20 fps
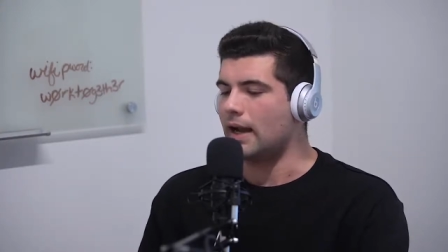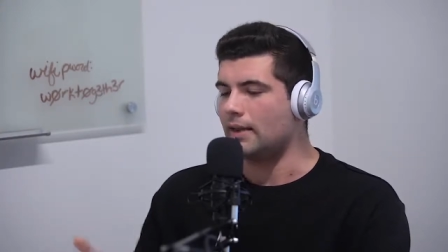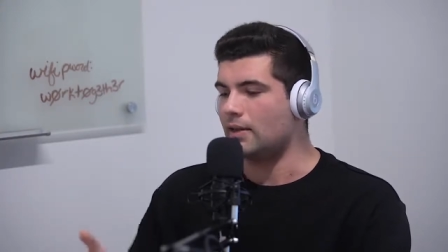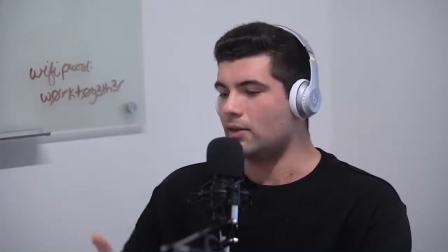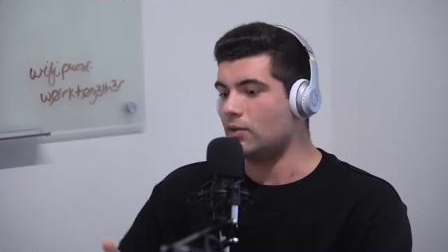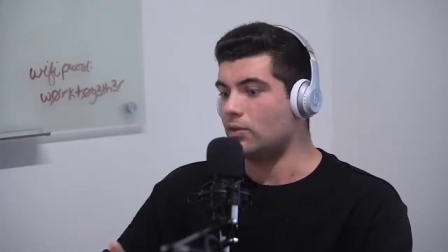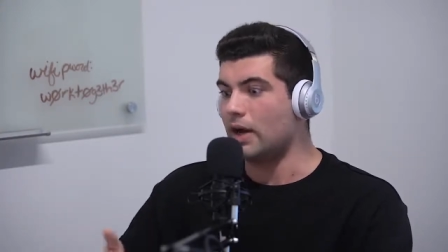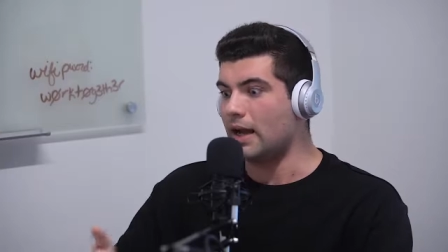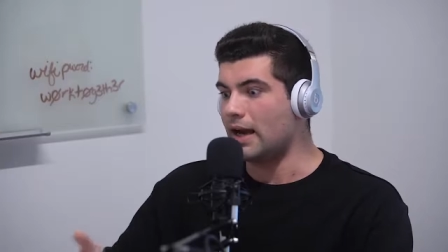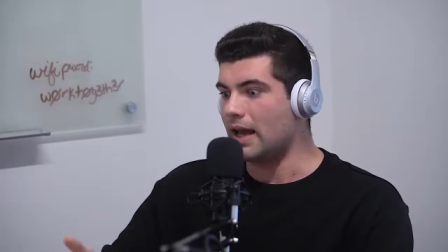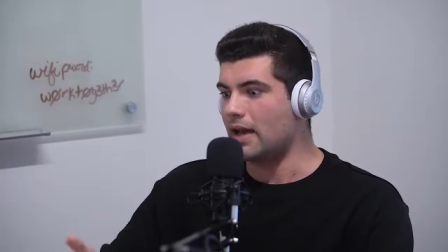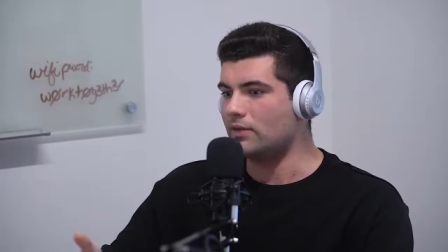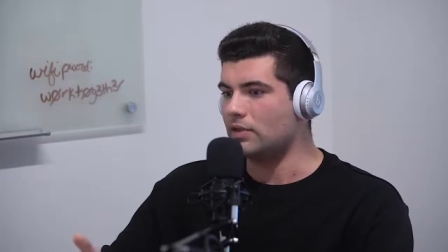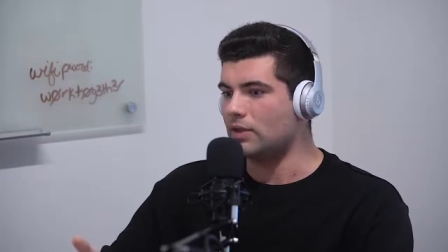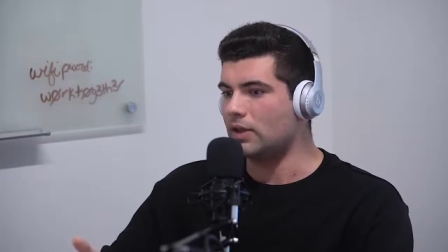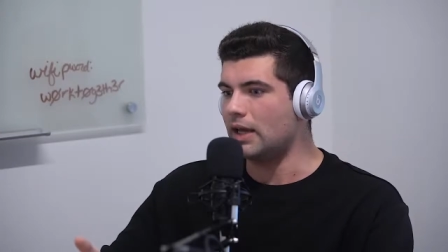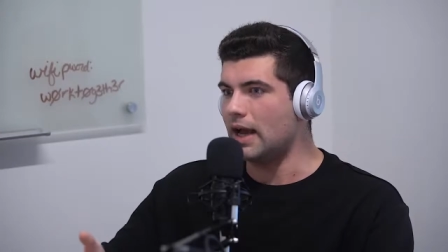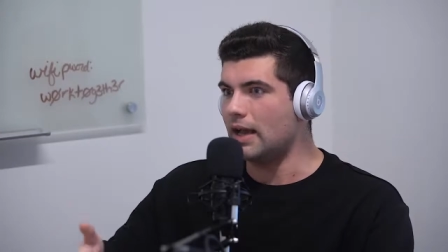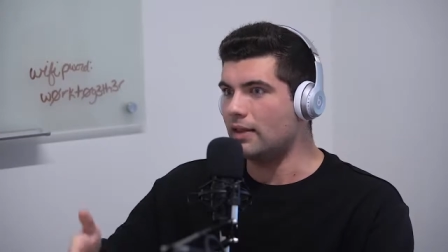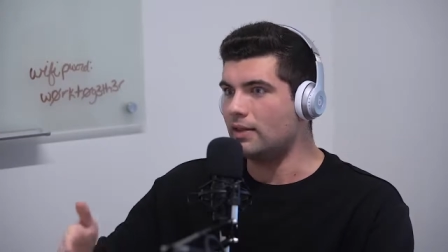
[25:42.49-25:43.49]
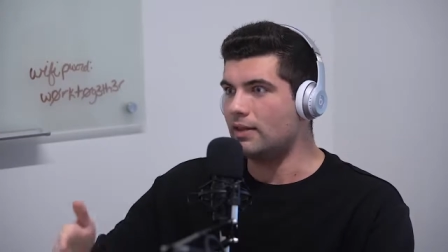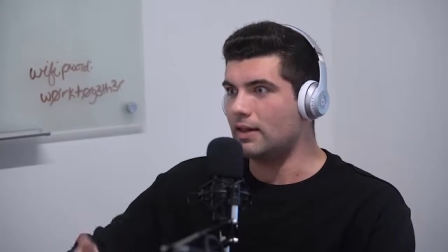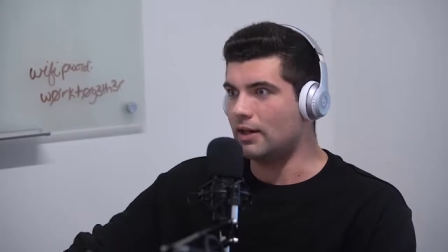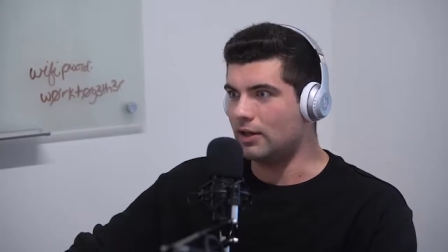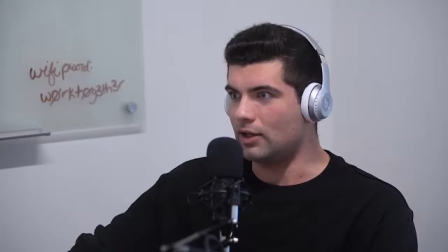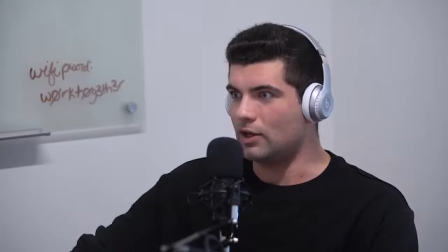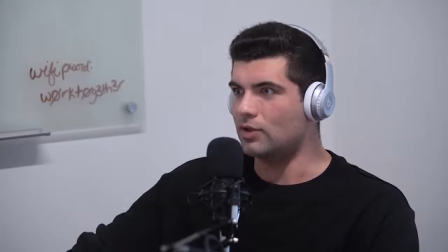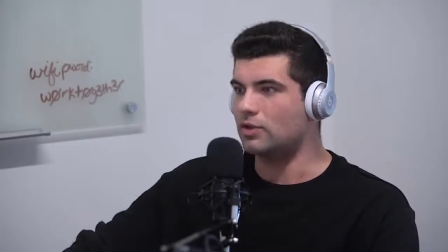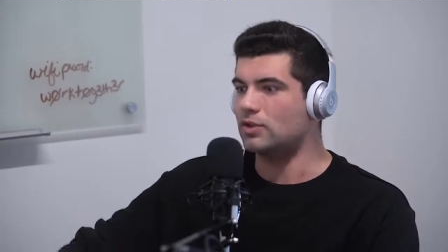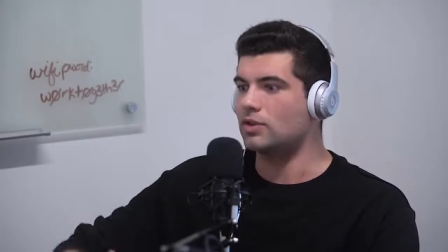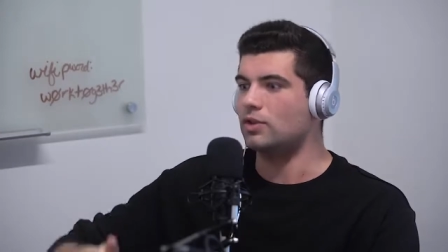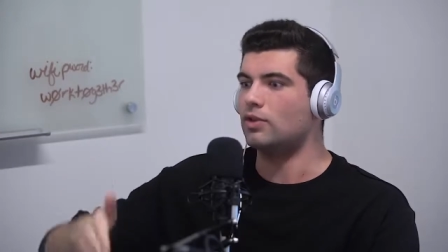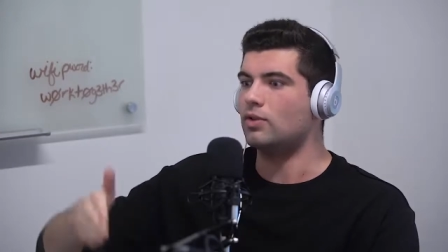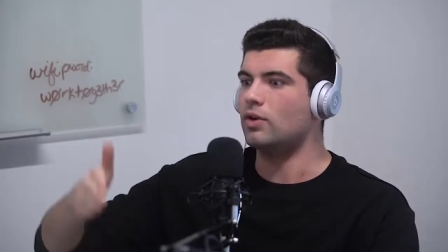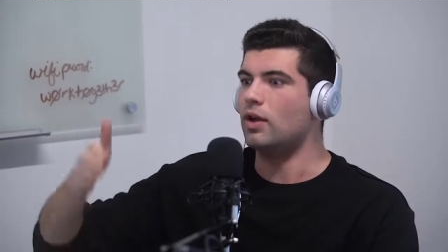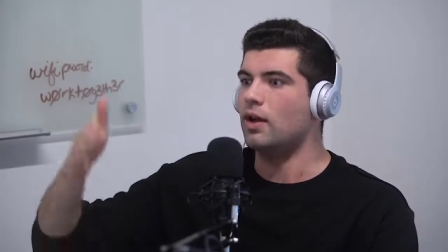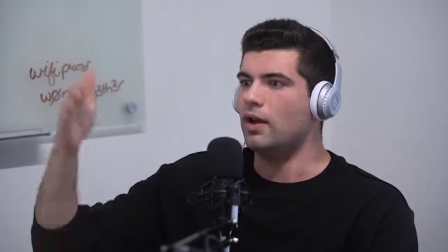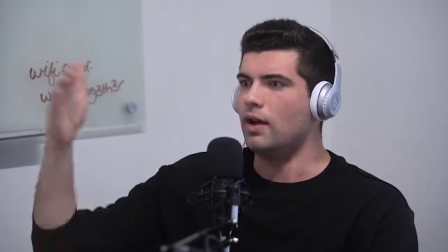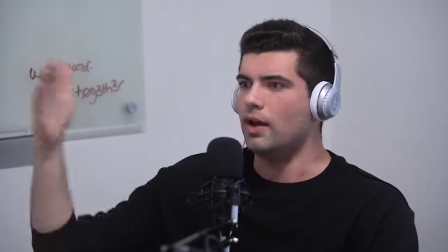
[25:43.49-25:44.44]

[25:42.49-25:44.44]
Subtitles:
And then right after that, then it goes to,